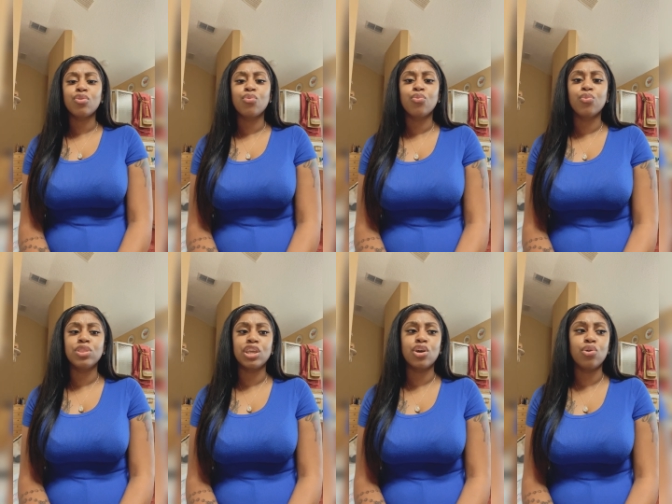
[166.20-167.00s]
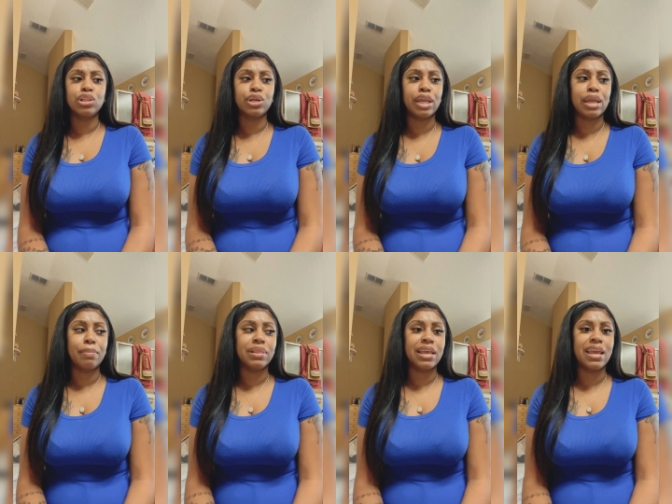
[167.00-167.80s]
With the cochlear
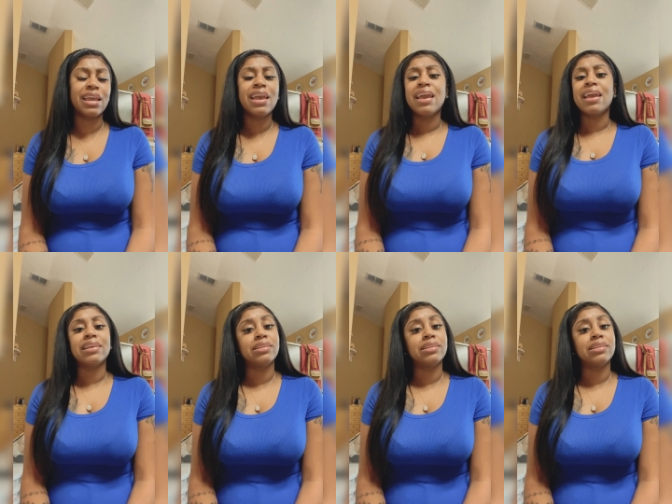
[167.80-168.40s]
implant, it